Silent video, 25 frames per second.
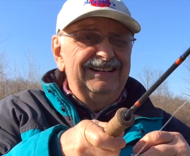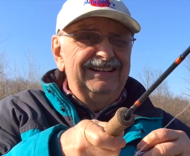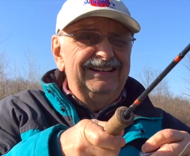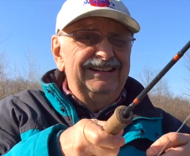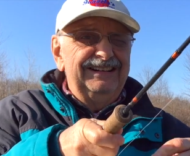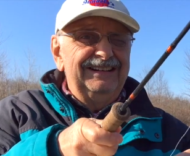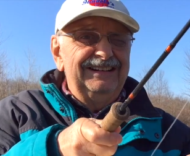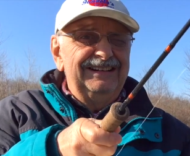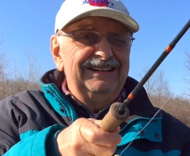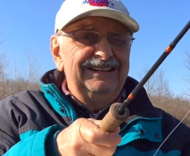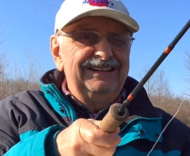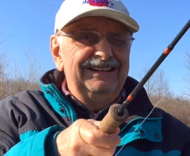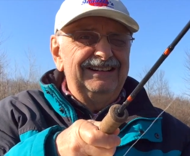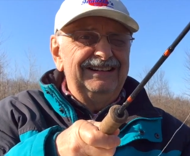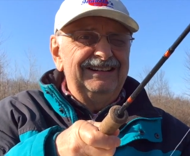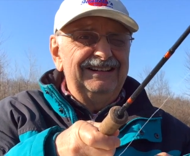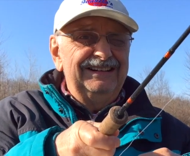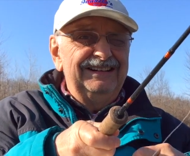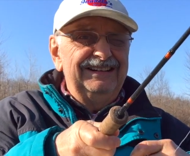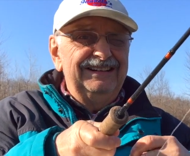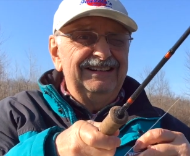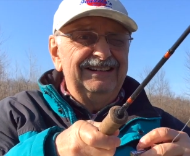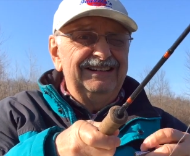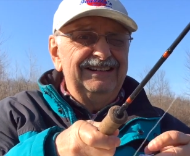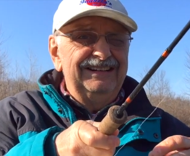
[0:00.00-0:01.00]

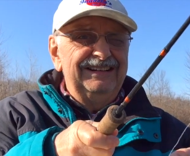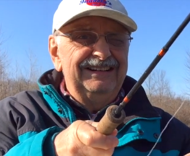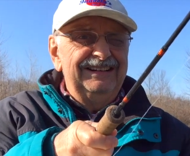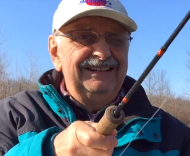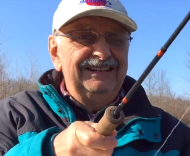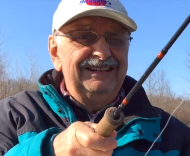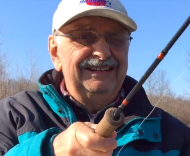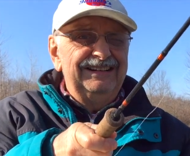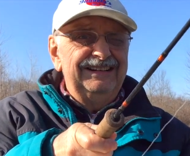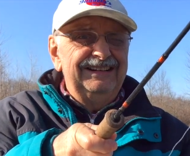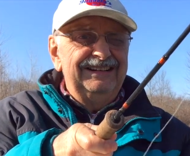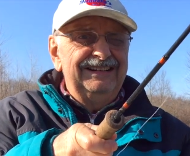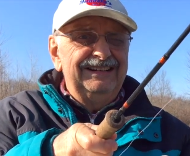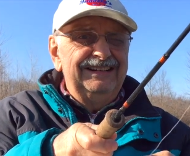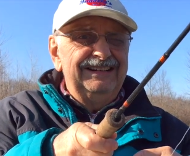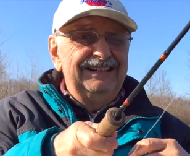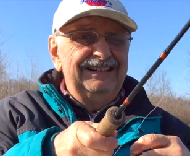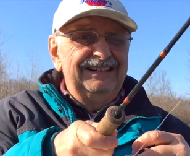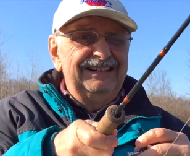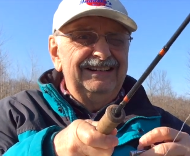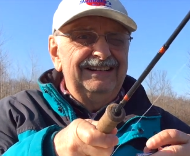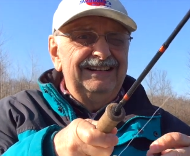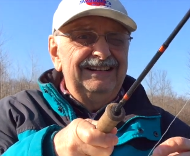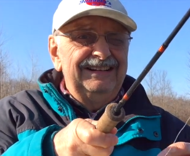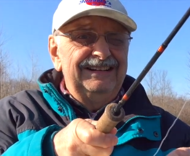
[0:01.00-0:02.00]

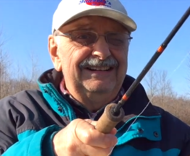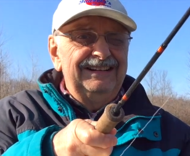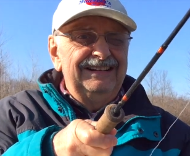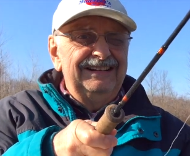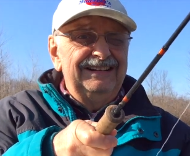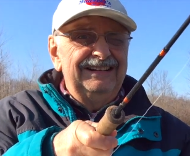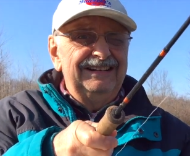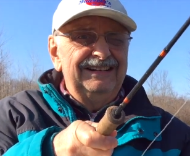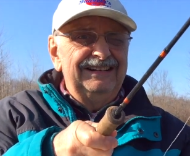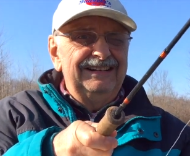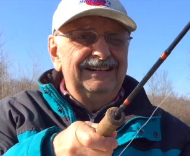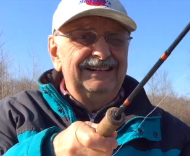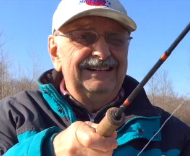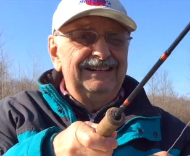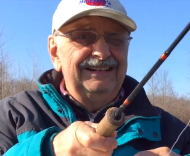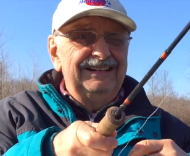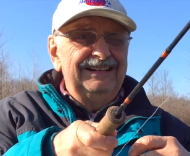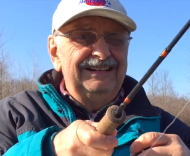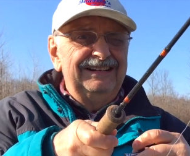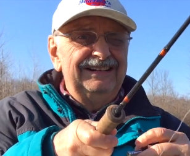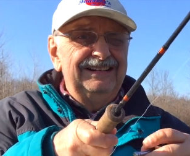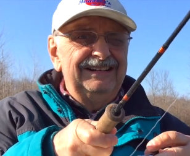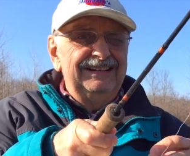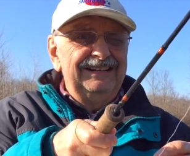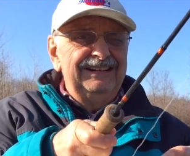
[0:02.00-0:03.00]

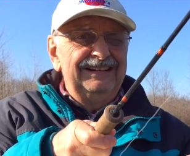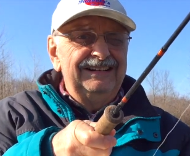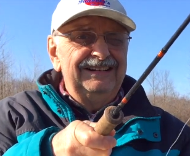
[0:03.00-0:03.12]
Nothing is said.